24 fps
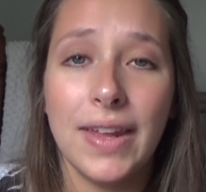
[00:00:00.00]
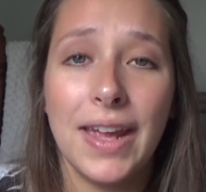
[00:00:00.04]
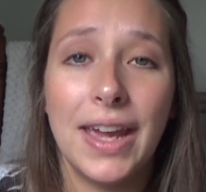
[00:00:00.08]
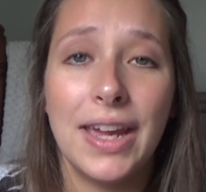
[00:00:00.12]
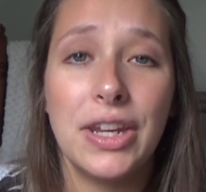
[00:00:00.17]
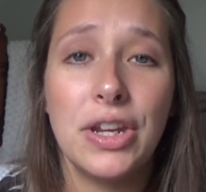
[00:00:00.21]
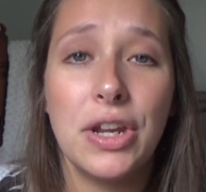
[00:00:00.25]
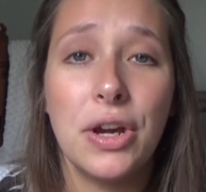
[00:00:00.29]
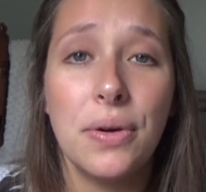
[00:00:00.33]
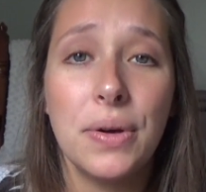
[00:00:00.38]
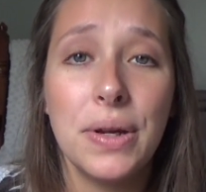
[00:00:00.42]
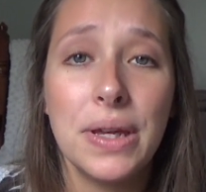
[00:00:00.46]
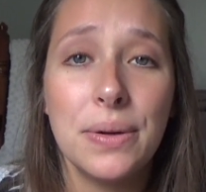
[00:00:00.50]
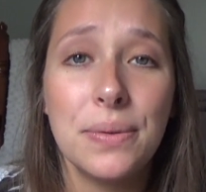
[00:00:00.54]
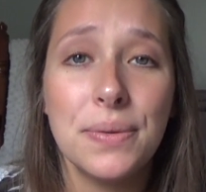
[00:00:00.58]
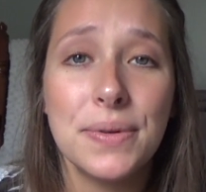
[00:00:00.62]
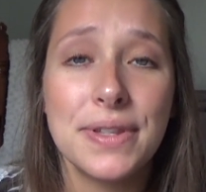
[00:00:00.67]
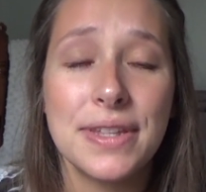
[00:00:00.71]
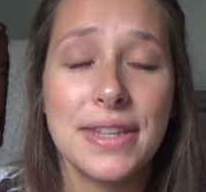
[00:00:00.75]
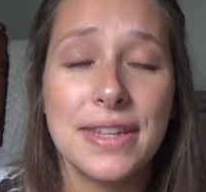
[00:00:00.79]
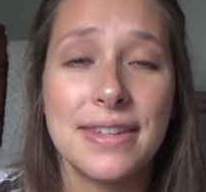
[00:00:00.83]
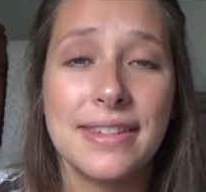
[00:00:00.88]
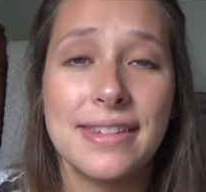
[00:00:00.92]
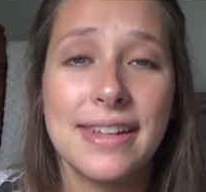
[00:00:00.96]
I know He
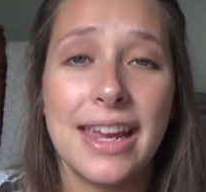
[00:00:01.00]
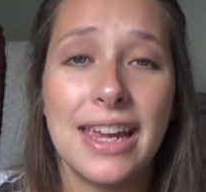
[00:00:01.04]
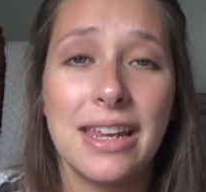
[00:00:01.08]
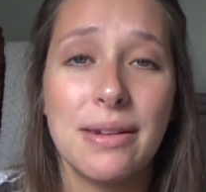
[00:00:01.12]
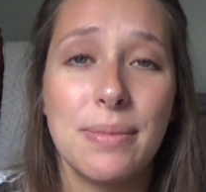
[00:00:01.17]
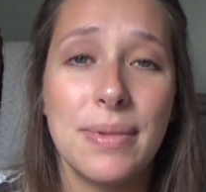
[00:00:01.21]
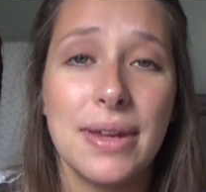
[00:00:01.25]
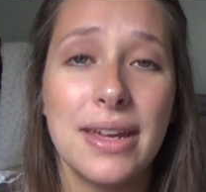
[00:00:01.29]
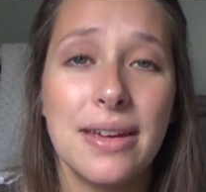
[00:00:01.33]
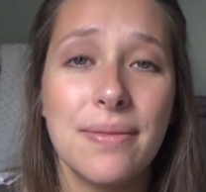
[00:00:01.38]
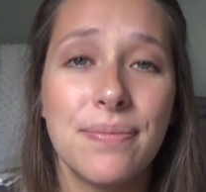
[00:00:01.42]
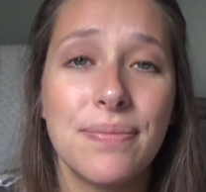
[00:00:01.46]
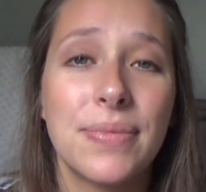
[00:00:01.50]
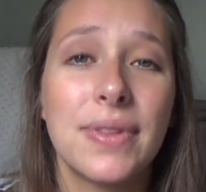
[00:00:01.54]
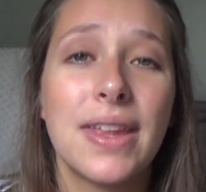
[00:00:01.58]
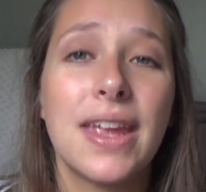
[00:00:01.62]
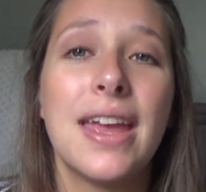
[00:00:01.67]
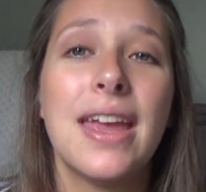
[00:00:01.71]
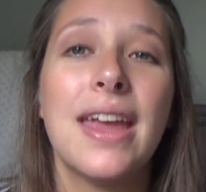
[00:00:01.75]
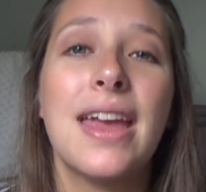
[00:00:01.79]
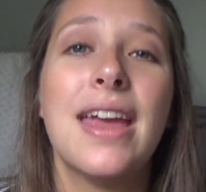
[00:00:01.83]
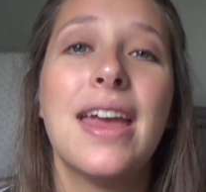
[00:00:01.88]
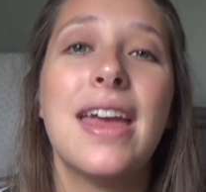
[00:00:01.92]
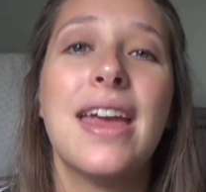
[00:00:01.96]
will sustain me
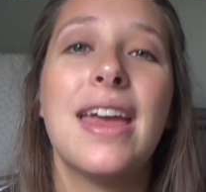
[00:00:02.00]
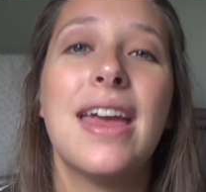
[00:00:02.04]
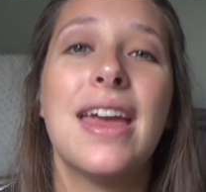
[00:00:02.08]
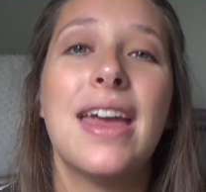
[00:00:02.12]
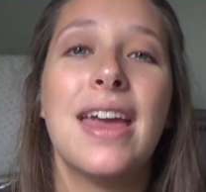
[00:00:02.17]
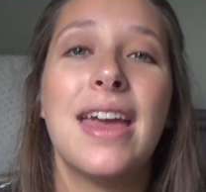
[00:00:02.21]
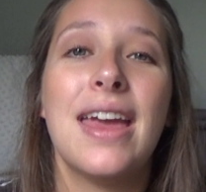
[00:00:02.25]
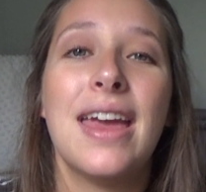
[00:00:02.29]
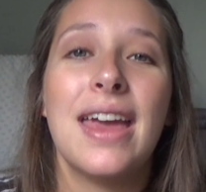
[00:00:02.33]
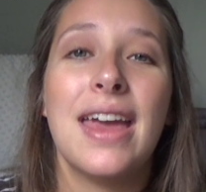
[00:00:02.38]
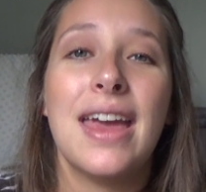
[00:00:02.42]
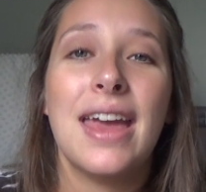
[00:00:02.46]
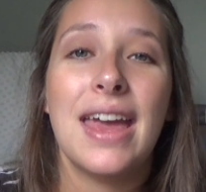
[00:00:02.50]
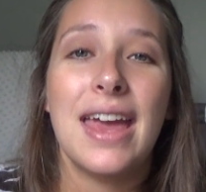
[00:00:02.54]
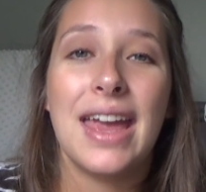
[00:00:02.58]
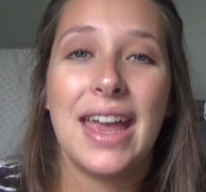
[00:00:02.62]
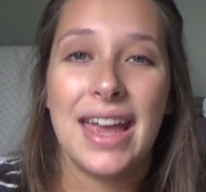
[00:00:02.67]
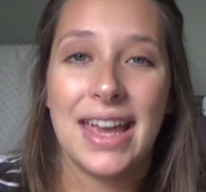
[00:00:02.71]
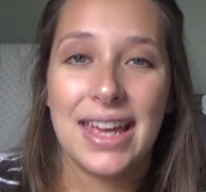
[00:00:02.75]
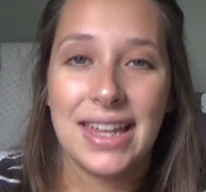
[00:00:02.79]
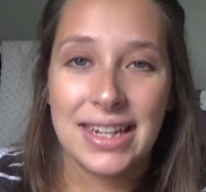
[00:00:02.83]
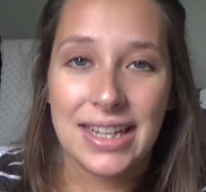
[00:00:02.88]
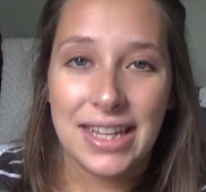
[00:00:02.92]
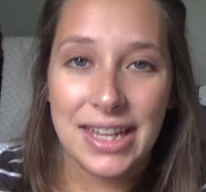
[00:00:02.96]

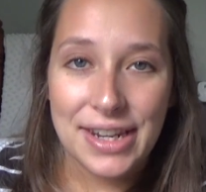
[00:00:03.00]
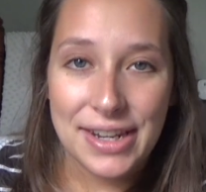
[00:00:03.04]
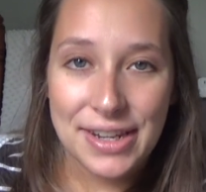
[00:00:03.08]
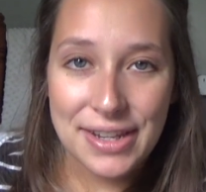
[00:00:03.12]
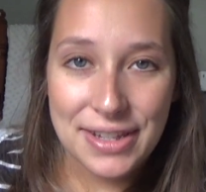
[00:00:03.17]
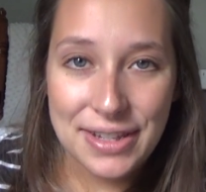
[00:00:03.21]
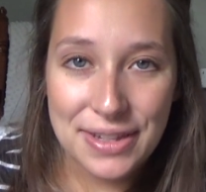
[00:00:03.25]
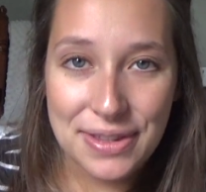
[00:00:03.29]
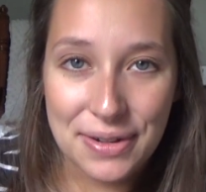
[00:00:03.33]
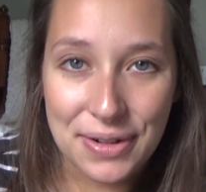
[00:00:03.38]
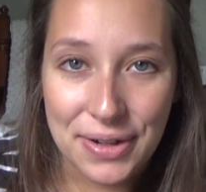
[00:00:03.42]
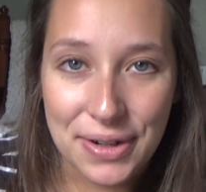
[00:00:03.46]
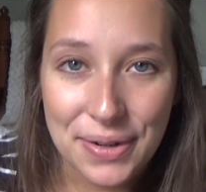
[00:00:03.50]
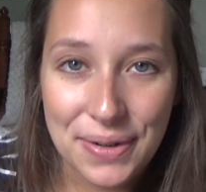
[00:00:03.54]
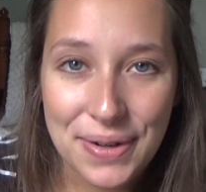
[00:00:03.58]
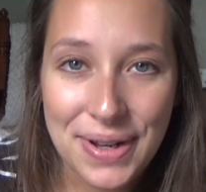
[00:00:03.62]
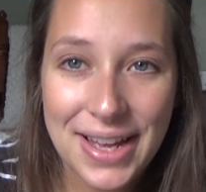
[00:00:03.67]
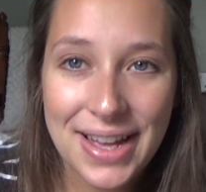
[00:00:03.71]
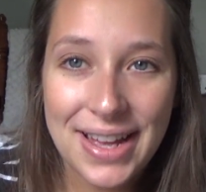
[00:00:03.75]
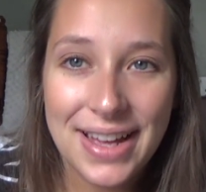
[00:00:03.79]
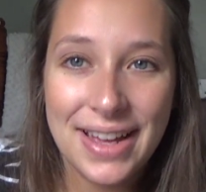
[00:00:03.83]
and get us through.